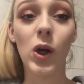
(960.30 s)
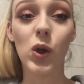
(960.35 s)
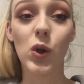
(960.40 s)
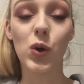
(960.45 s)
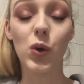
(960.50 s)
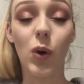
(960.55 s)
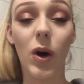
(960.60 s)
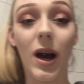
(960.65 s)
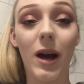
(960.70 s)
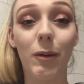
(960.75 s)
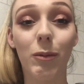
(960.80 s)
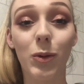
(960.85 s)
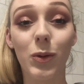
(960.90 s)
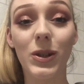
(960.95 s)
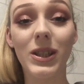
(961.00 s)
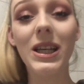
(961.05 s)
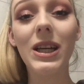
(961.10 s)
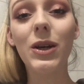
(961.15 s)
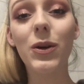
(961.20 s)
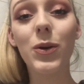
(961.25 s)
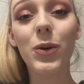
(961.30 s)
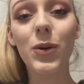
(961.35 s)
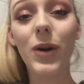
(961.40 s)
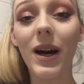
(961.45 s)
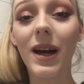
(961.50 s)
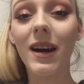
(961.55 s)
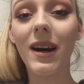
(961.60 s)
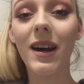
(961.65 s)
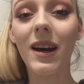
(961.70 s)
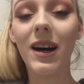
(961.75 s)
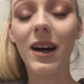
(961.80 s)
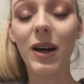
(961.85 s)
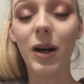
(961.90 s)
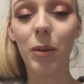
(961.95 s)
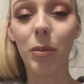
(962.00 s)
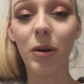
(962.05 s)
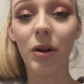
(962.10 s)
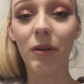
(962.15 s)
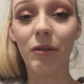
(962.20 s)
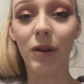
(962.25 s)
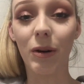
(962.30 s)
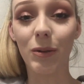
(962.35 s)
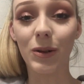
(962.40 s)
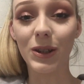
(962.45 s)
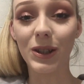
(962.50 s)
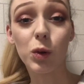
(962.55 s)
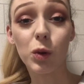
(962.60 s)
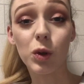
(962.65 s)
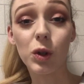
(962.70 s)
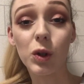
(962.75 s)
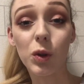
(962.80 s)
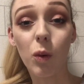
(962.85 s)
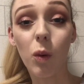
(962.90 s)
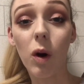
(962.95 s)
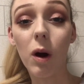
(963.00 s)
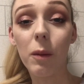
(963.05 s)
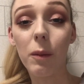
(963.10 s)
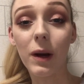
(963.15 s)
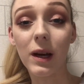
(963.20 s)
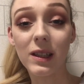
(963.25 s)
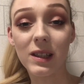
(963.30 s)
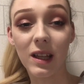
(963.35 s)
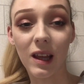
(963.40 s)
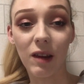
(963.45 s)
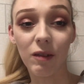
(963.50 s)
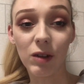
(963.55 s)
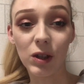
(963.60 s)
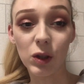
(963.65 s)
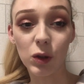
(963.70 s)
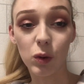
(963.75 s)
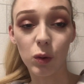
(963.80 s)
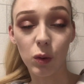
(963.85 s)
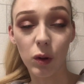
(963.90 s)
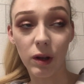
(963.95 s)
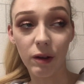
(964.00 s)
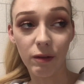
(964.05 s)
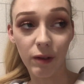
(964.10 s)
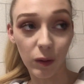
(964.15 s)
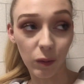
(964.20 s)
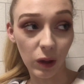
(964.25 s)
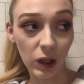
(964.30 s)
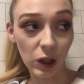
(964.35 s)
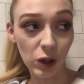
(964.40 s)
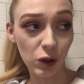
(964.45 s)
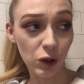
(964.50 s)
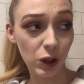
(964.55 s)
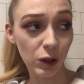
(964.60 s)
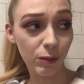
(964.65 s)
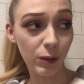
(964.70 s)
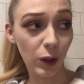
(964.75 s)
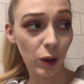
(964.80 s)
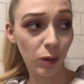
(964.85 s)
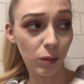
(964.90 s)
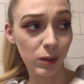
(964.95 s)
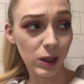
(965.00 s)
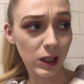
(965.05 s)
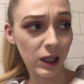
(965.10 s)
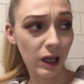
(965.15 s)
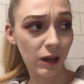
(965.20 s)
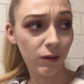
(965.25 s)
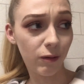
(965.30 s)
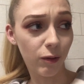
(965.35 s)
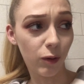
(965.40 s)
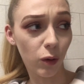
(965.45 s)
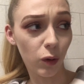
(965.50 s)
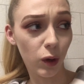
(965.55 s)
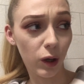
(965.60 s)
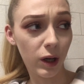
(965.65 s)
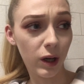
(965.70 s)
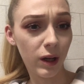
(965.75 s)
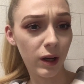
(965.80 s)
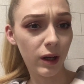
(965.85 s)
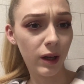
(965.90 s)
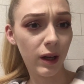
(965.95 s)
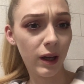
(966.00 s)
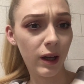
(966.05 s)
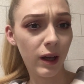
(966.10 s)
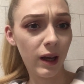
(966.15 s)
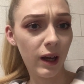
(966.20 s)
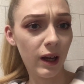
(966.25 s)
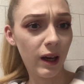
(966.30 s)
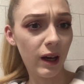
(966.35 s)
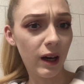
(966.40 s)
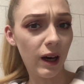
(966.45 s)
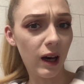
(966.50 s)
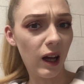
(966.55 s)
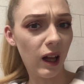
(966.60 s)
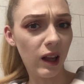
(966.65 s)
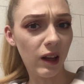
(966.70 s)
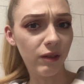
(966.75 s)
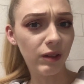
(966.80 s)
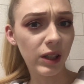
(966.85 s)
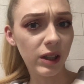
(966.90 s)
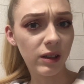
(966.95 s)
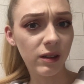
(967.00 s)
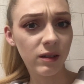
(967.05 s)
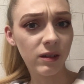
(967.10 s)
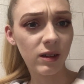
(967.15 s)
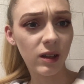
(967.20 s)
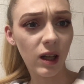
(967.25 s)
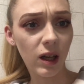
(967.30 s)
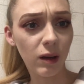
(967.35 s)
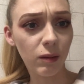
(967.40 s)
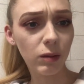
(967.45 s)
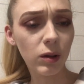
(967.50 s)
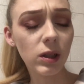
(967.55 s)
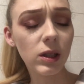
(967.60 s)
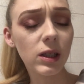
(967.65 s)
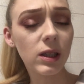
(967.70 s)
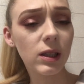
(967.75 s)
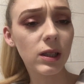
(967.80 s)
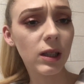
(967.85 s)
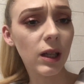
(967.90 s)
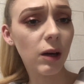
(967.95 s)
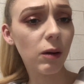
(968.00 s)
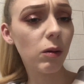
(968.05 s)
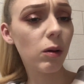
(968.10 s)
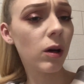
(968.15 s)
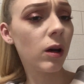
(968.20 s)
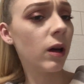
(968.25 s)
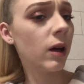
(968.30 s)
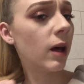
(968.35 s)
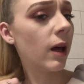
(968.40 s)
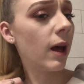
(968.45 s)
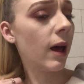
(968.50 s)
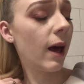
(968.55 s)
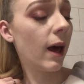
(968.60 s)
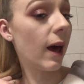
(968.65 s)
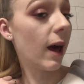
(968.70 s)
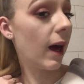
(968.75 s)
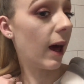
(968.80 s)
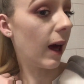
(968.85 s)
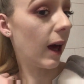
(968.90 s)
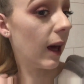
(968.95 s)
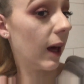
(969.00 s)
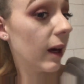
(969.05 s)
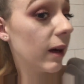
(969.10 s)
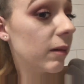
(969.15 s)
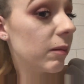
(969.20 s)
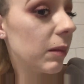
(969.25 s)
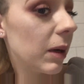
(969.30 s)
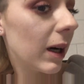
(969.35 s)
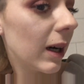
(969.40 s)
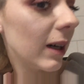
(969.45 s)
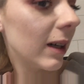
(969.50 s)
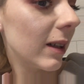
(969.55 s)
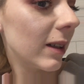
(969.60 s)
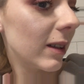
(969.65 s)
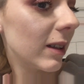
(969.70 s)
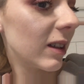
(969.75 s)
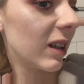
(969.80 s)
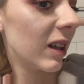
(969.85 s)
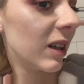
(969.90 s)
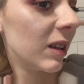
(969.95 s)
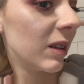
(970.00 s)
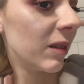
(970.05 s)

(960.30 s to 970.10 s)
So I will see you in a couple of hours. So it's 11:15, so the foundation's been on my skin for 11 hours now, and